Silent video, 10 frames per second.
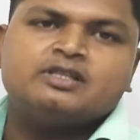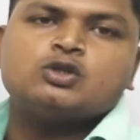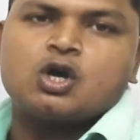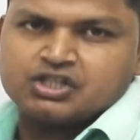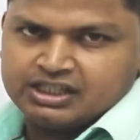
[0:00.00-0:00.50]
blood,
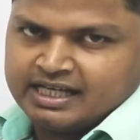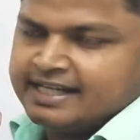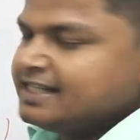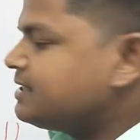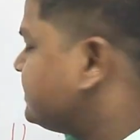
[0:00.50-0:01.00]
means
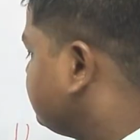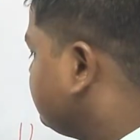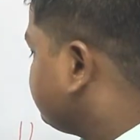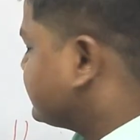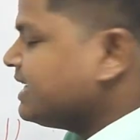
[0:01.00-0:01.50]
oxygen is
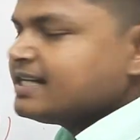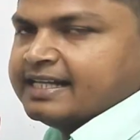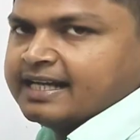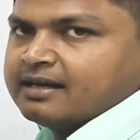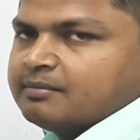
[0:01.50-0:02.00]

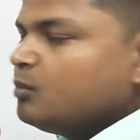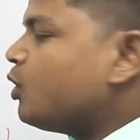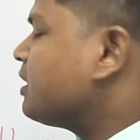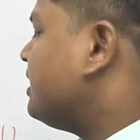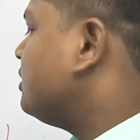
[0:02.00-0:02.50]
present here
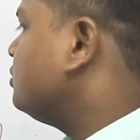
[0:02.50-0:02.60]
more